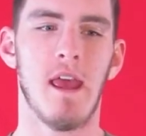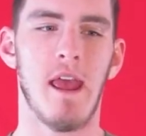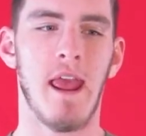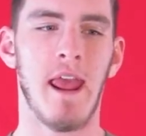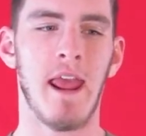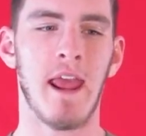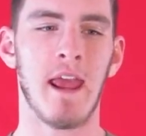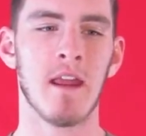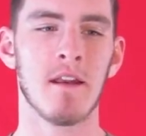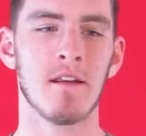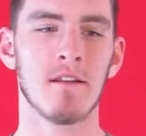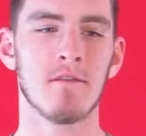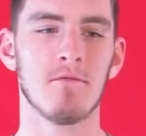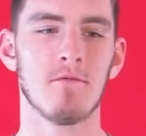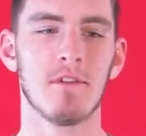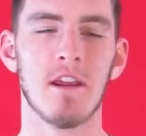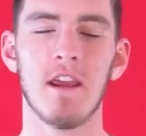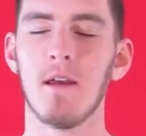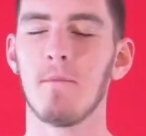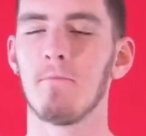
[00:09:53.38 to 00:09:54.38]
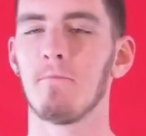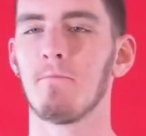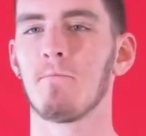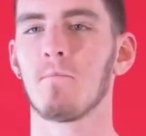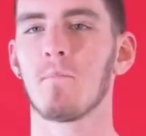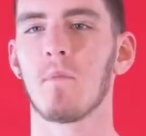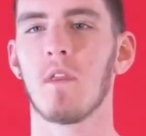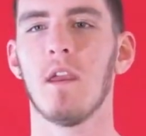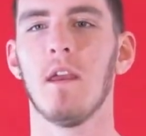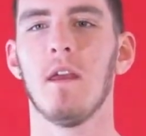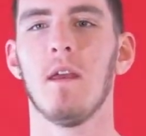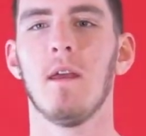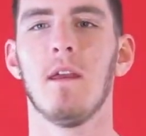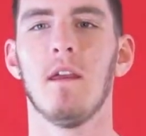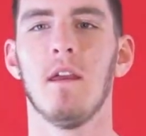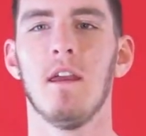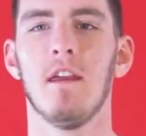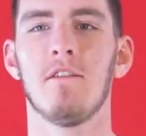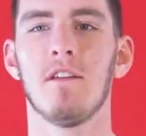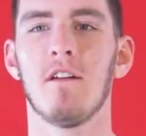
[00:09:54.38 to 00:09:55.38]
And yeah,
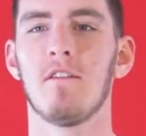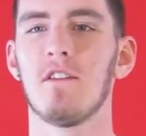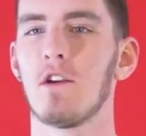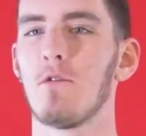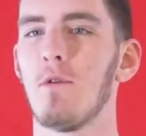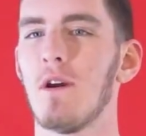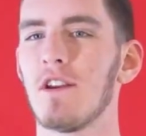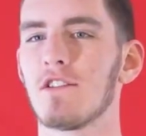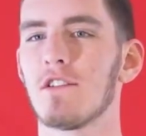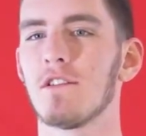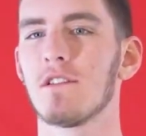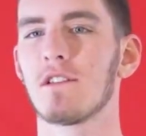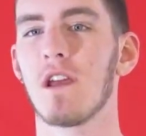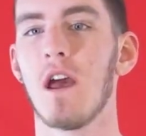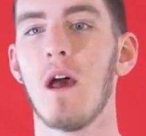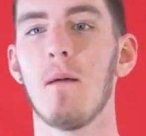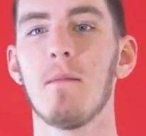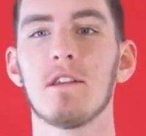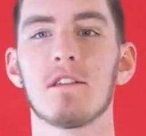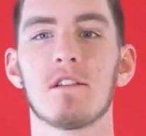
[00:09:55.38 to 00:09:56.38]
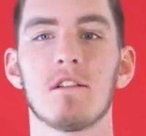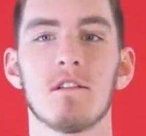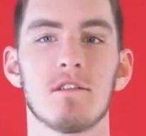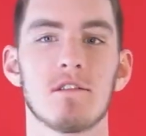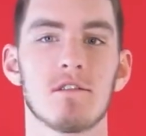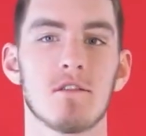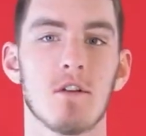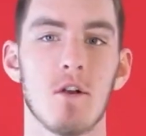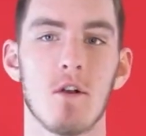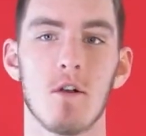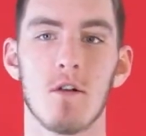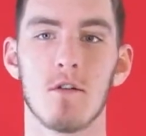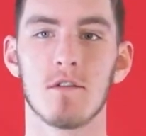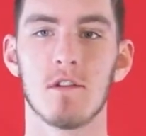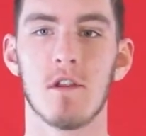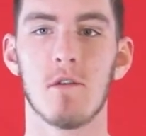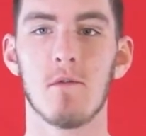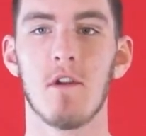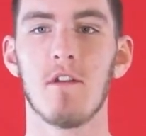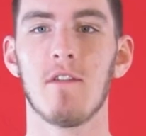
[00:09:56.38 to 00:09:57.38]
if you have any questions, comments,
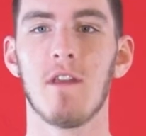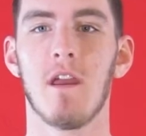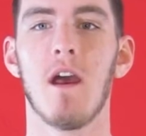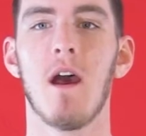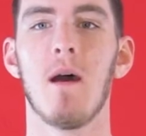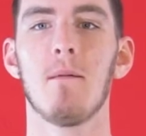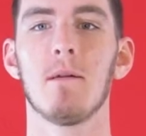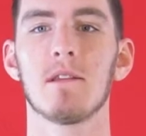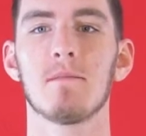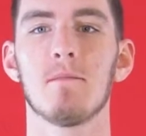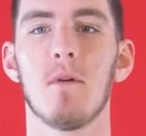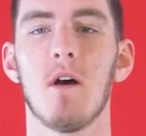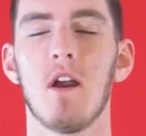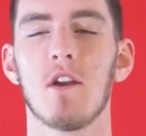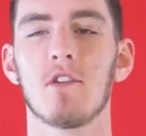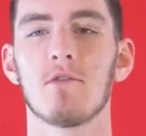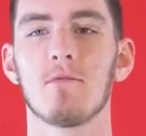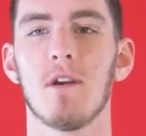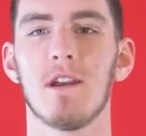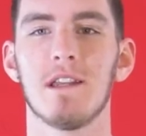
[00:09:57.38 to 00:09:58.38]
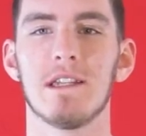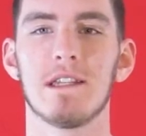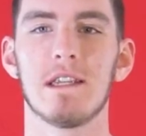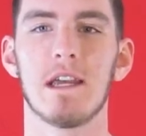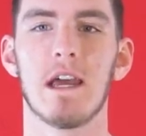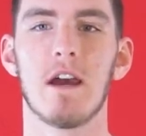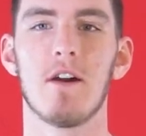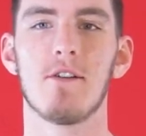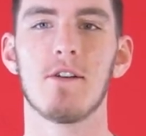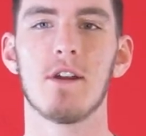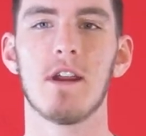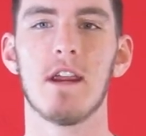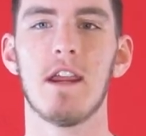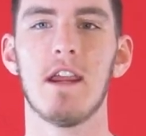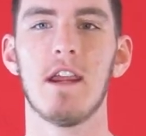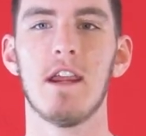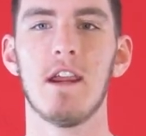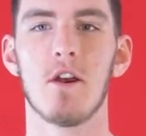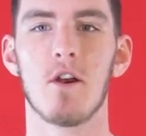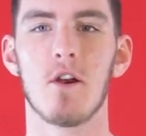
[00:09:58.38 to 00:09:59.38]
concerns, we have the comments box right down
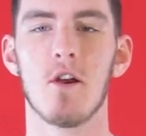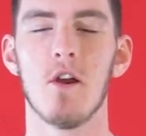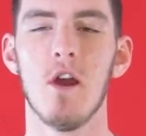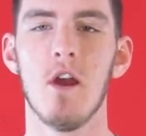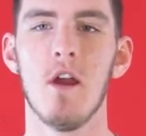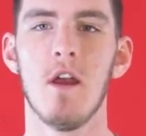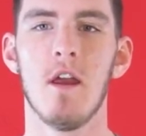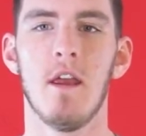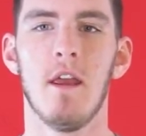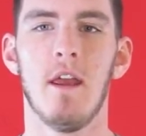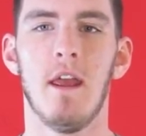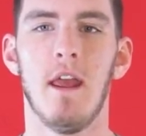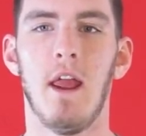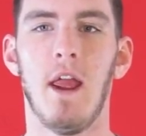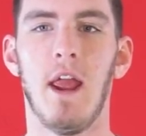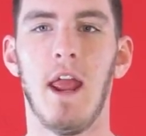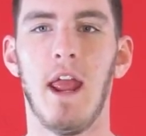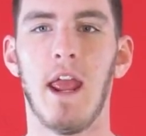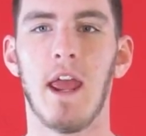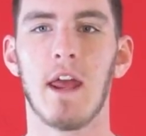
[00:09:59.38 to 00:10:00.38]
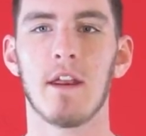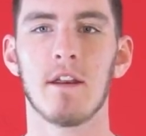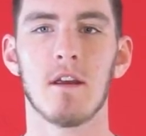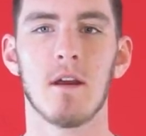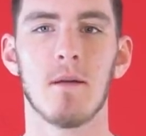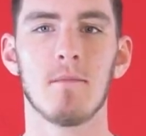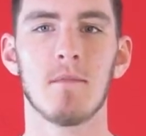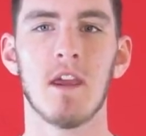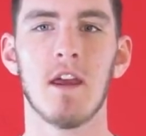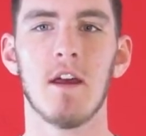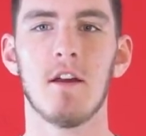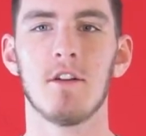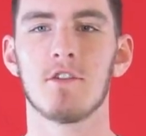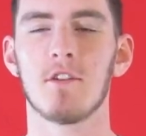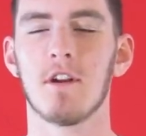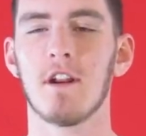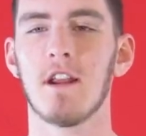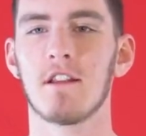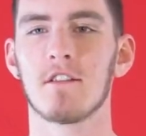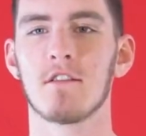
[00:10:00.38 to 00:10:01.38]
here. And yeah, I'll
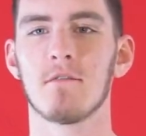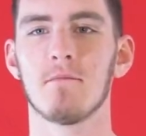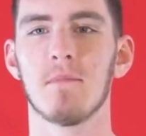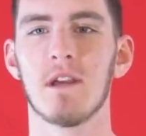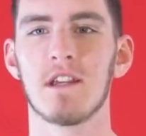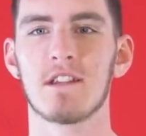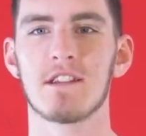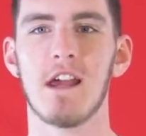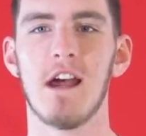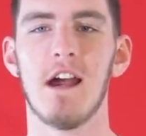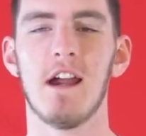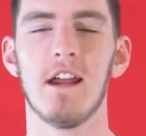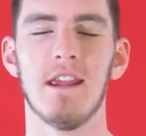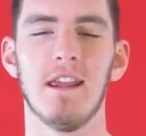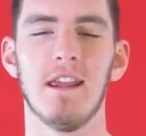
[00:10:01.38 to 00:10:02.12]
try to answer them best I